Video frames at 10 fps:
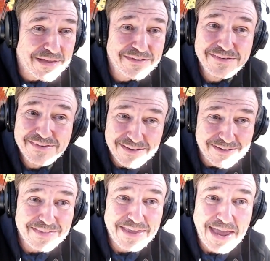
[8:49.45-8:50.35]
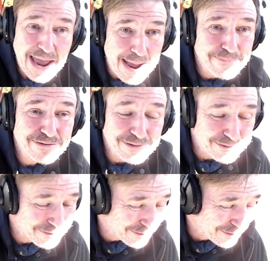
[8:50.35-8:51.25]
To tell you the
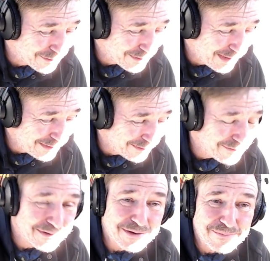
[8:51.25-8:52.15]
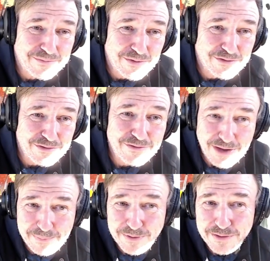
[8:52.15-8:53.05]
absolute truth, I don't know. There's a
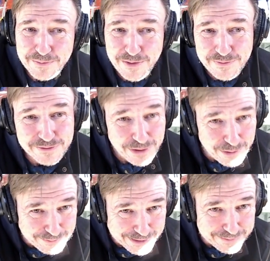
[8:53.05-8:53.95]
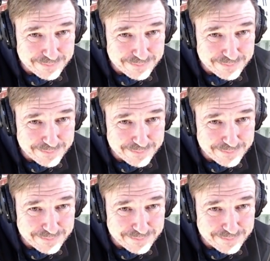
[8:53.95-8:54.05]
couple other movies opening.